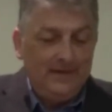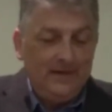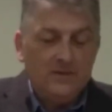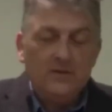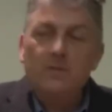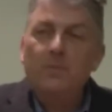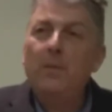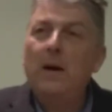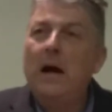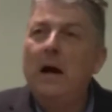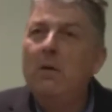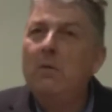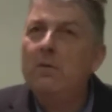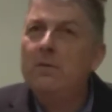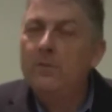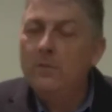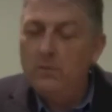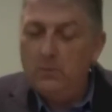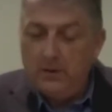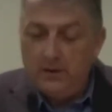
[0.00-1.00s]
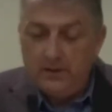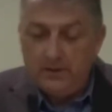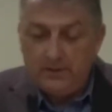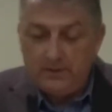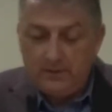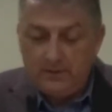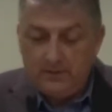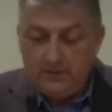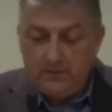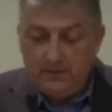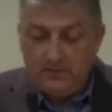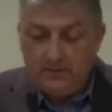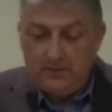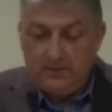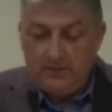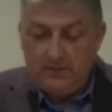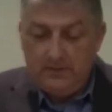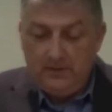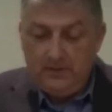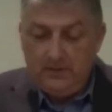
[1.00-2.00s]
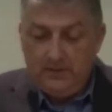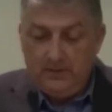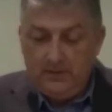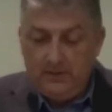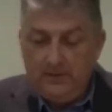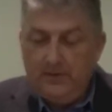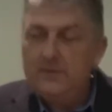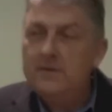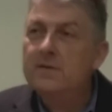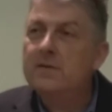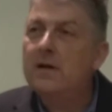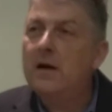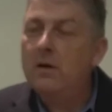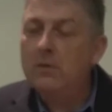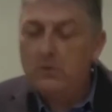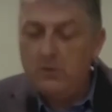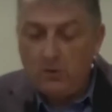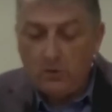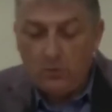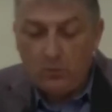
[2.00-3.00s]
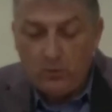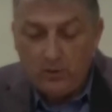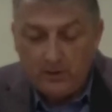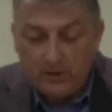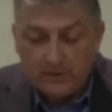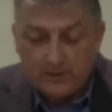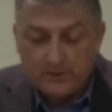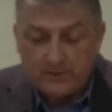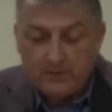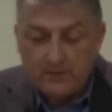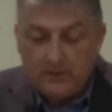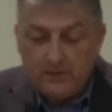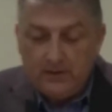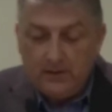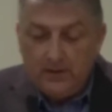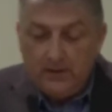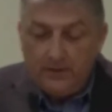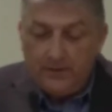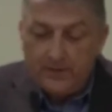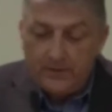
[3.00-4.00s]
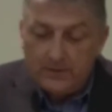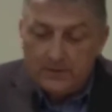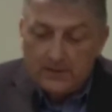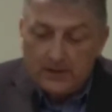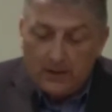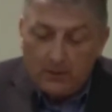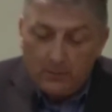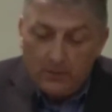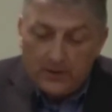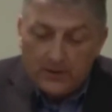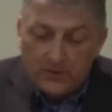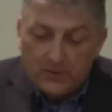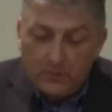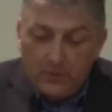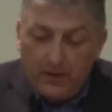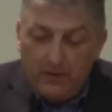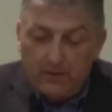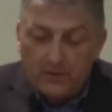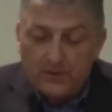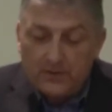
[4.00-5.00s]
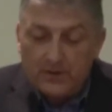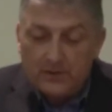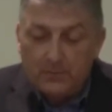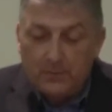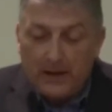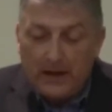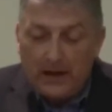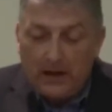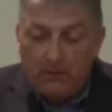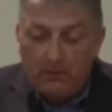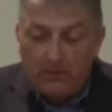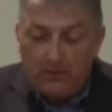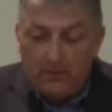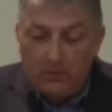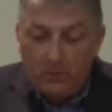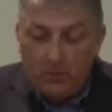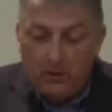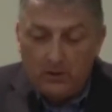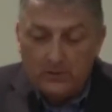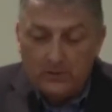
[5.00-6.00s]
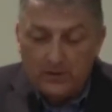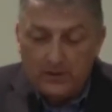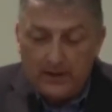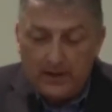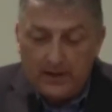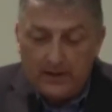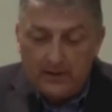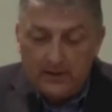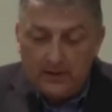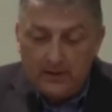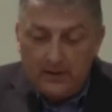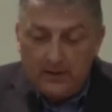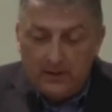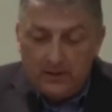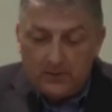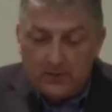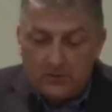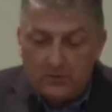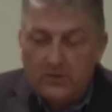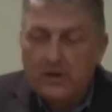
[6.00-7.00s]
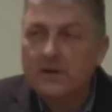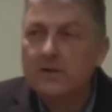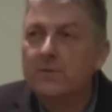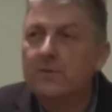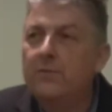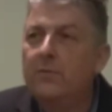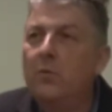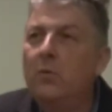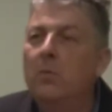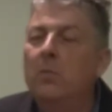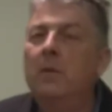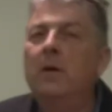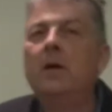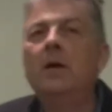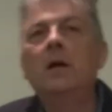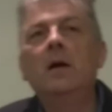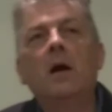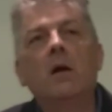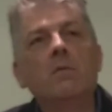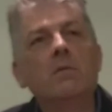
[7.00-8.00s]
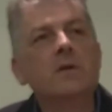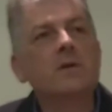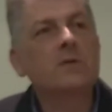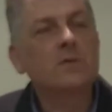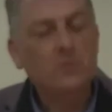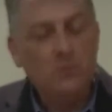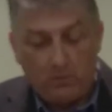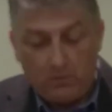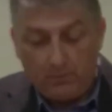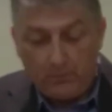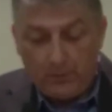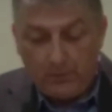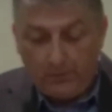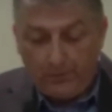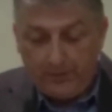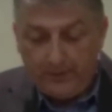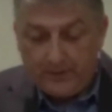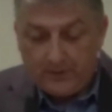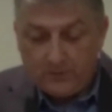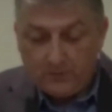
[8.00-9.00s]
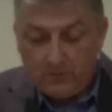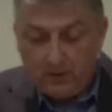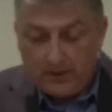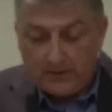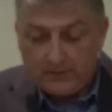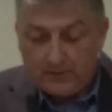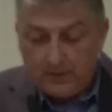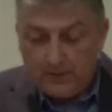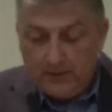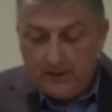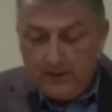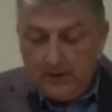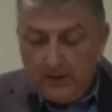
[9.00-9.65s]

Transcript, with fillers: It's a powerful word. This is how God works. This is how we experience his power in the world today to transform and restore and put things right.